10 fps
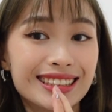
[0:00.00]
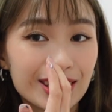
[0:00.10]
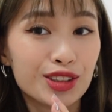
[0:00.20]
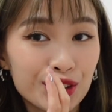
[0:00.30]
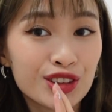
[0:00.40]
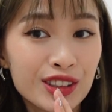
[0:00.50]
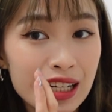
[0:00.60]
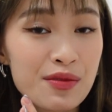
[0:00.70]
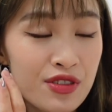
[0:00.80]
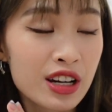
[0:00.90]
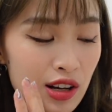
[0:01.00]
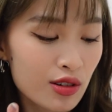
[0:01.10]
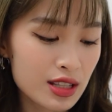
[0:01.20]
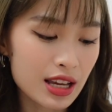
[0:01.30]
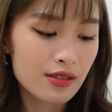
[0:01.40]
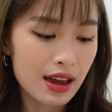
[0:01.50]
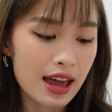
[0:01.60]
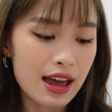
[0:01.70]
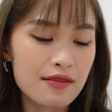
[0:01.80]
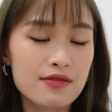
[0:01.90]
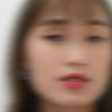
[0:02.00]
you know, lip wrinkles that you have.